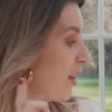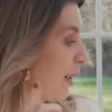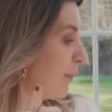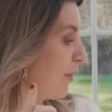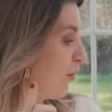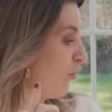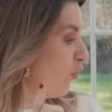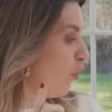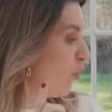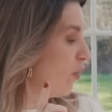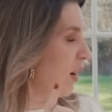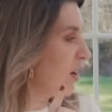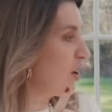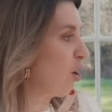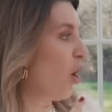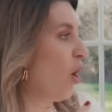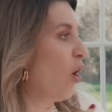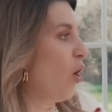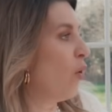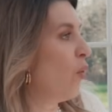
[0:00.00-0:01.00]
Before I
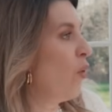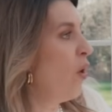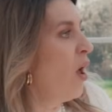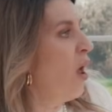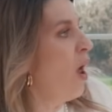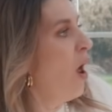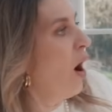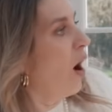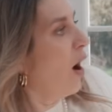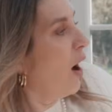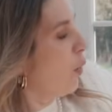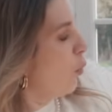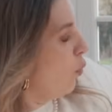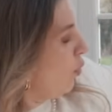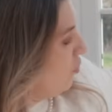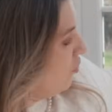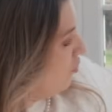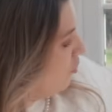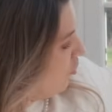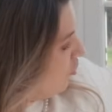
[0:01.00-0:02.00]
go, I
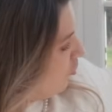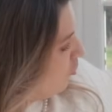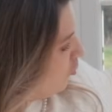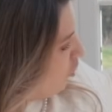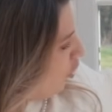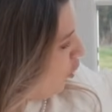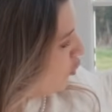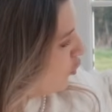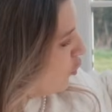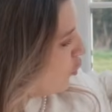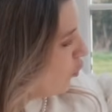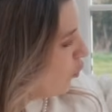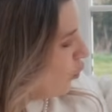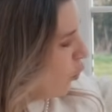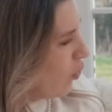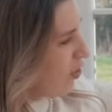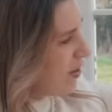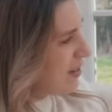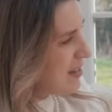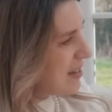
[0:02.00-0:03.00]
wanted to show you,
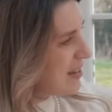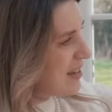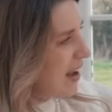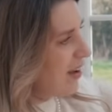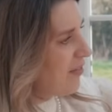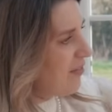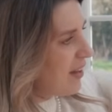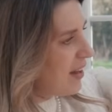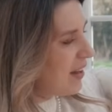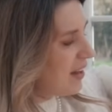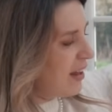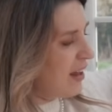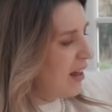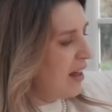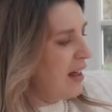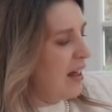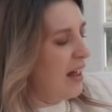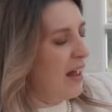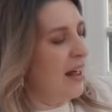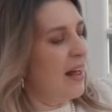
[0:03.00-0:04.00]
oh, this is heavy,
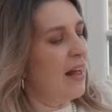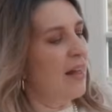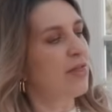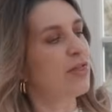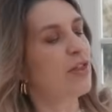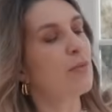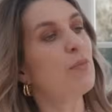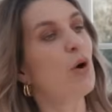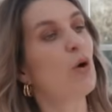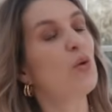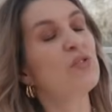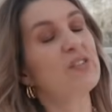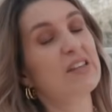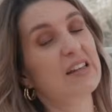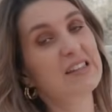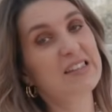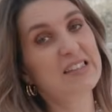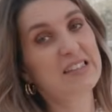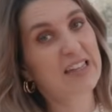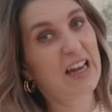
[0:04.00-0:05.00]
the most
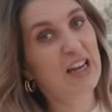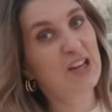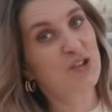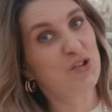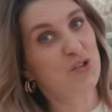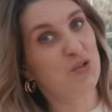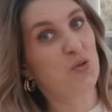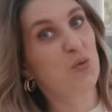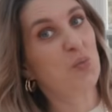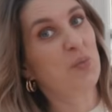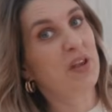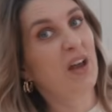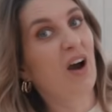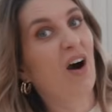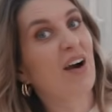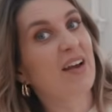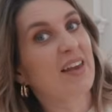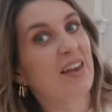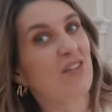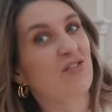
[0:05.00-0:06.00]
sensational
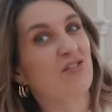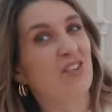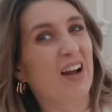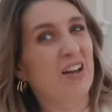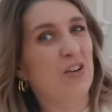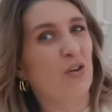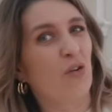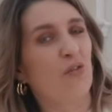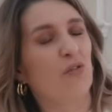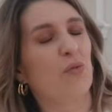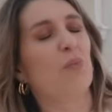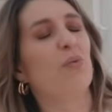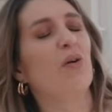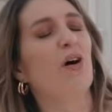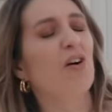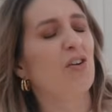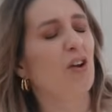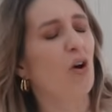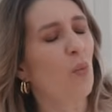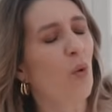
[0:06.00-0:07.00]
PR gift I got from
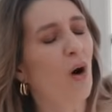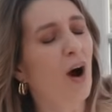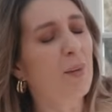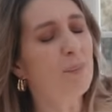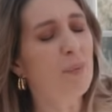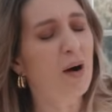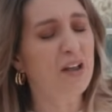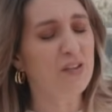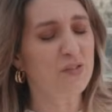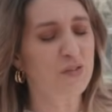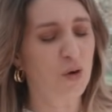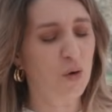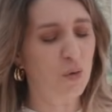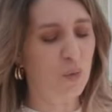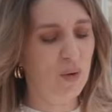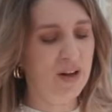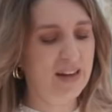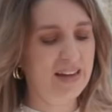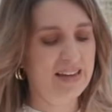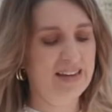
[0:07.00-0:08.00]
Prada. Why am I so
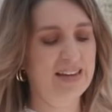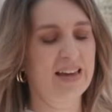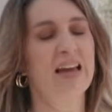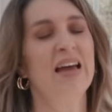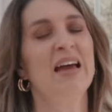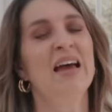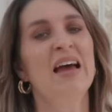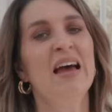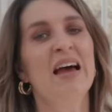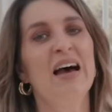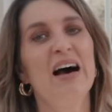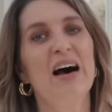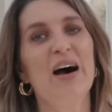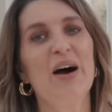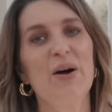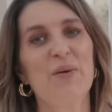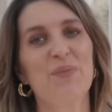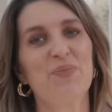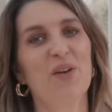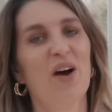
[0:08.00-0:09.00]
weak?
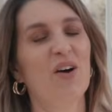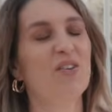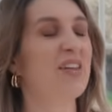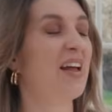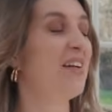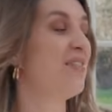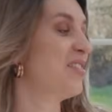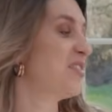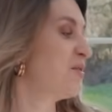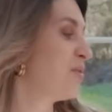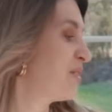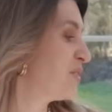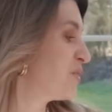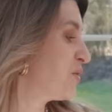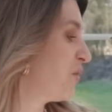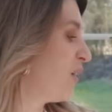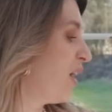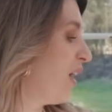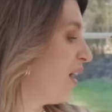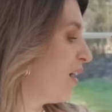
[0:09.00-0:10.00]
I'll save this one
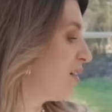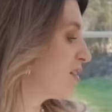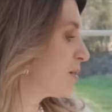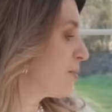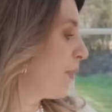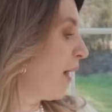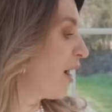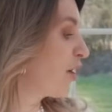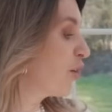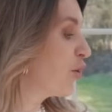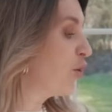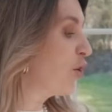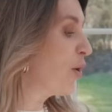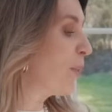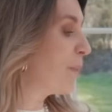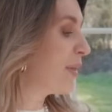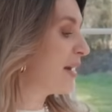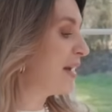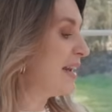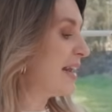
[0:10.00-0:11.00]
to last, but I
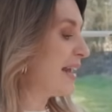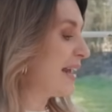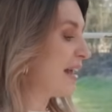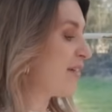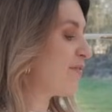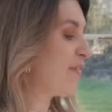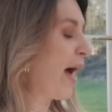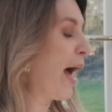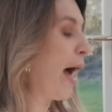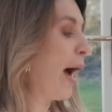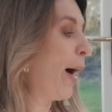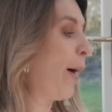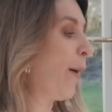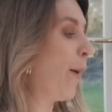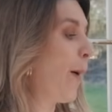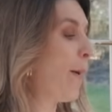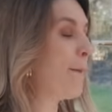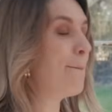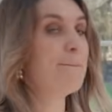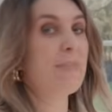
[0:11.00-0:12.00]
couldn't believe
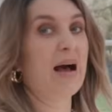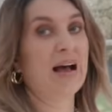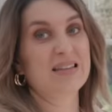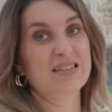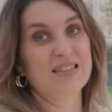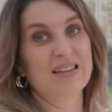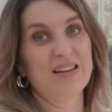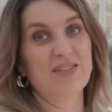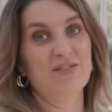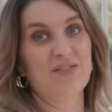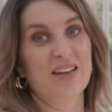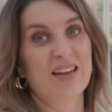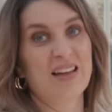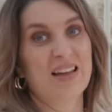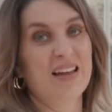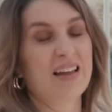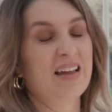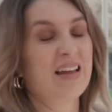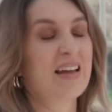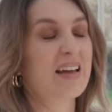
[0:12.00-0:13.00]
how massive
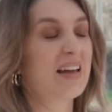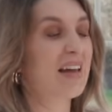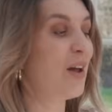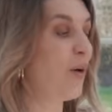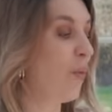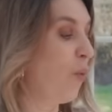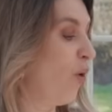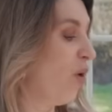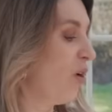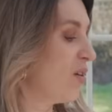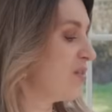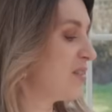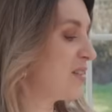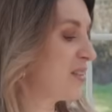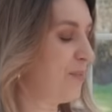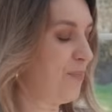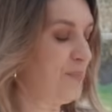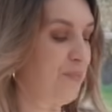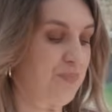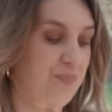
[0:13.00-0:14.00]
it
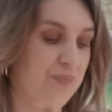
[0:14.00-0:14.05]
was.